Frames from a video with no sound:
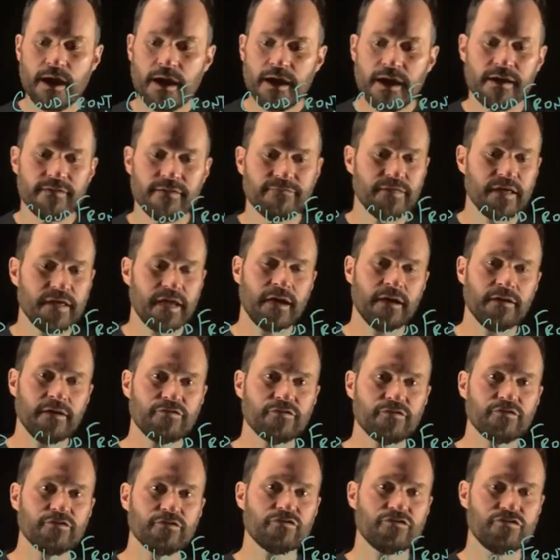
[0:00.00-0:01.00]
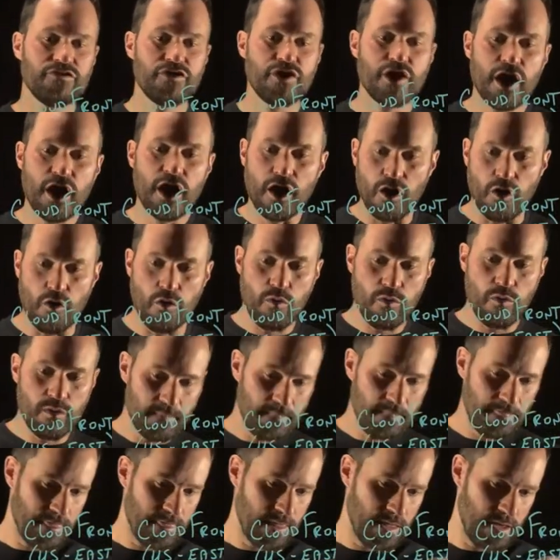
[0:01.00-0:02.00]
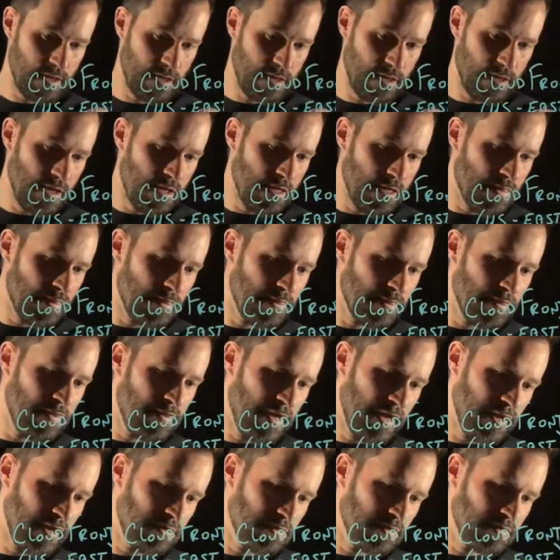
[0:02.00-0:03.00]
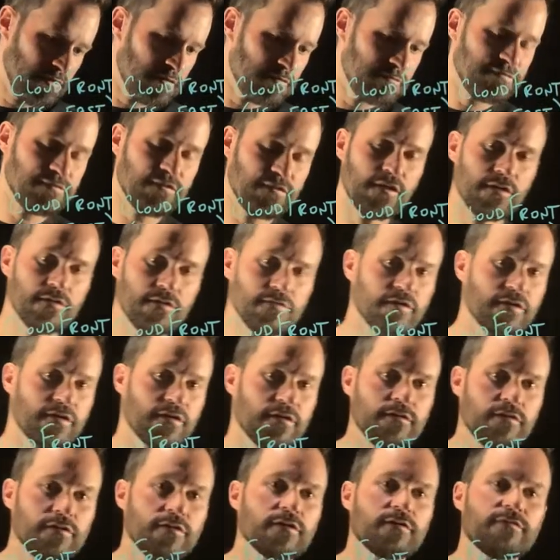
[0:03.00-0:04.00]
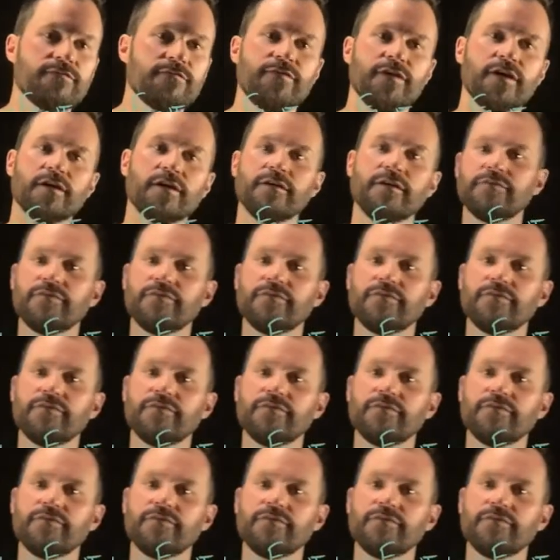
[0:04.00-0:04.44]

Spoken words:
If the answer is no, then the flow is going to look very,